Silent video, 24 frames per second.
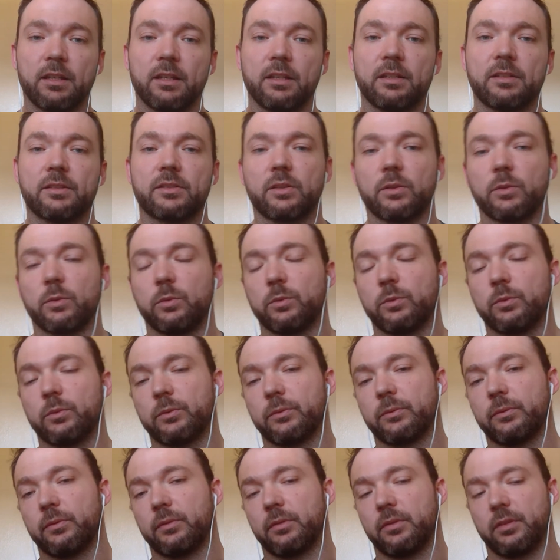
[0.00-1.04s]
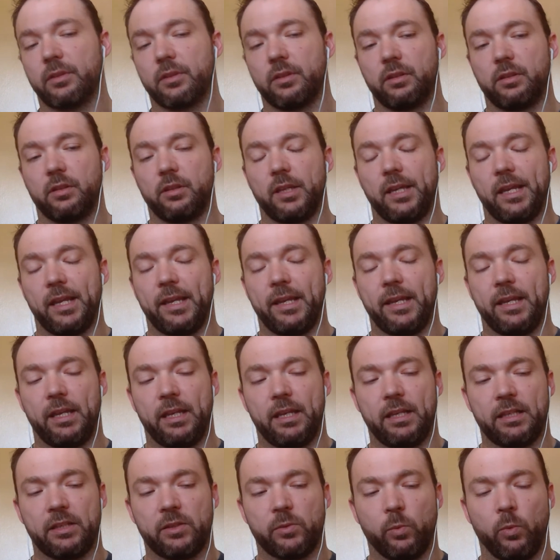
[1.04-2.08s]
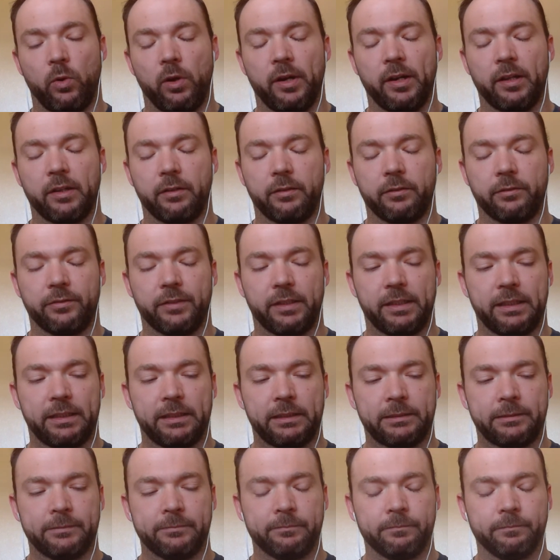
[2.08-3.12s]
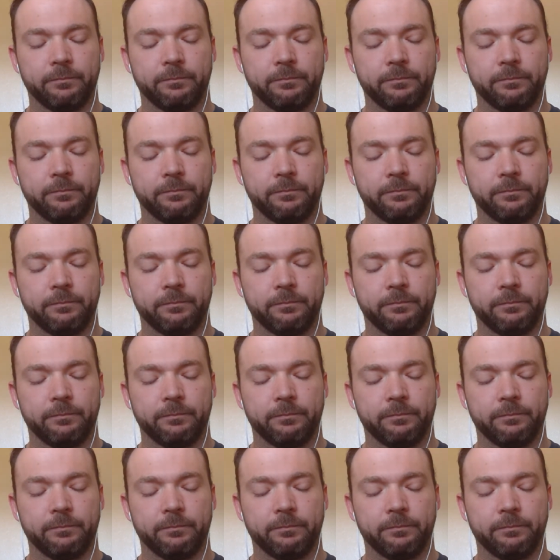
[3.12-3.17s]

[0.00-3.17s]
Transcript: So it's one of, uh,